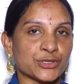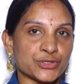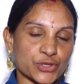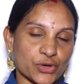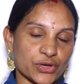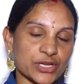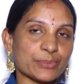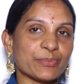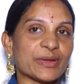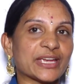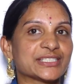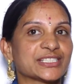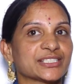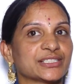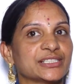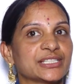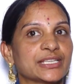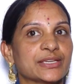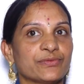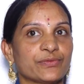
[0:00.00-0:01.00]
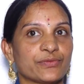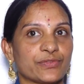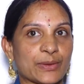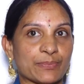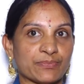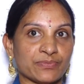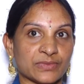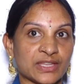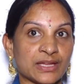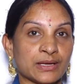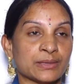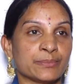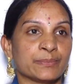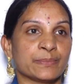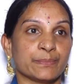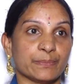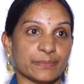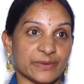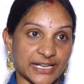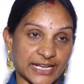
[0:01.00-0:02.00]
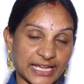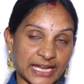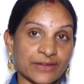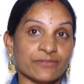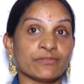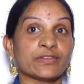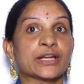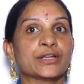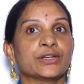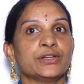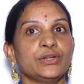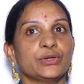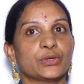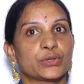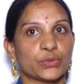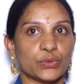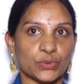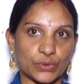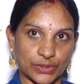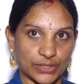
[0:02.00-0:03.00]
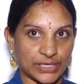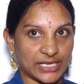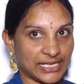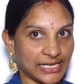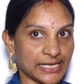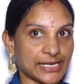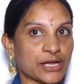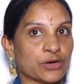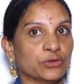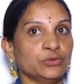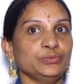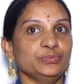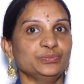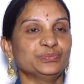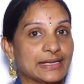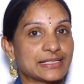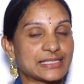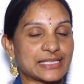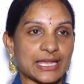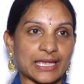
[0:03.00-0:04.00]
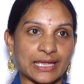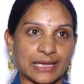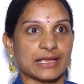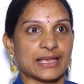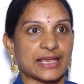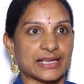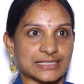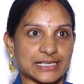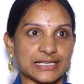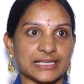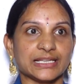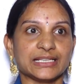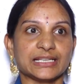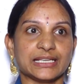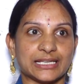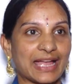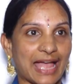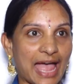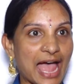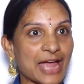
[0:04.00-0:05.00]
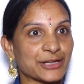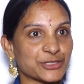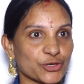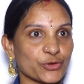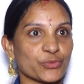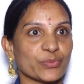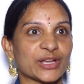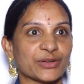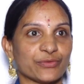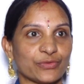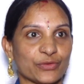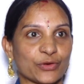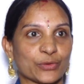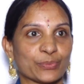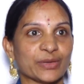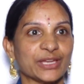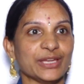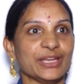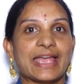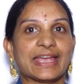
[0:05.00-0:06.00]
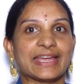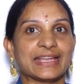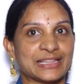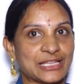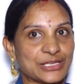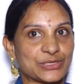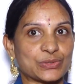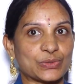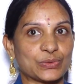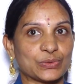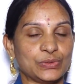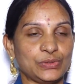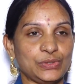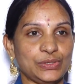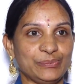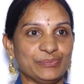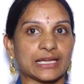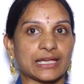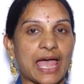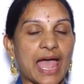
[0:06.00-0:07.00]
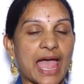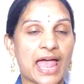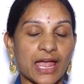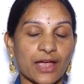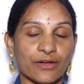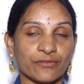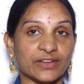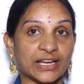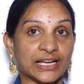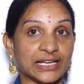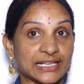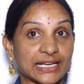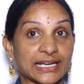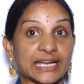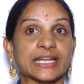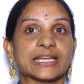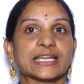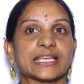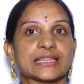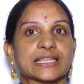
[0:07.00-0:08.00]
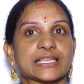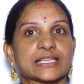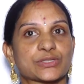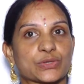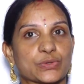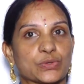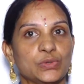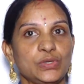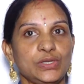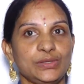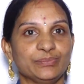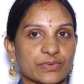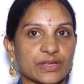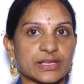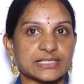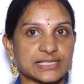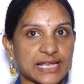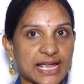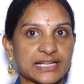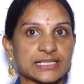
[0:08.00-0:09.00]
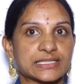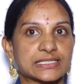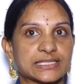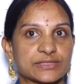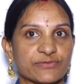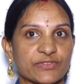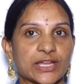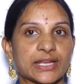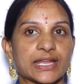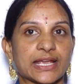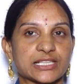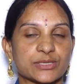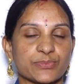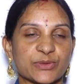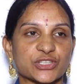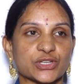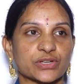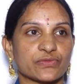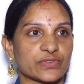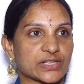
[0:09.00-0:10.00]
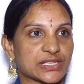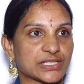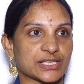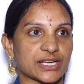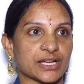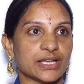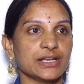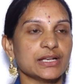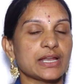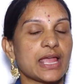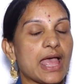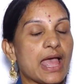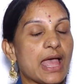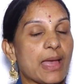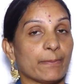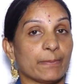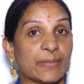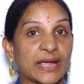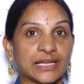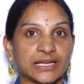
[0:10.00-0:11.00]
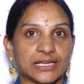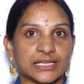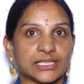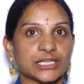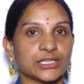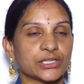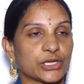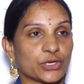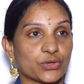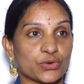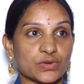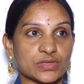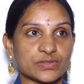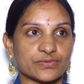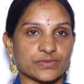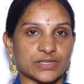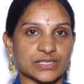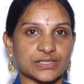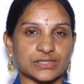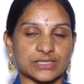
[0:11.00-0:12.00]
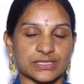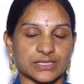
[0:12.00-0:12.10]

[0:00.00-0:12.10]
enjoying my journey from the day one to till now. It's a excellent achievement for me in this school. I have well trained in this school. Science fair exhibition was done. My little kiddos was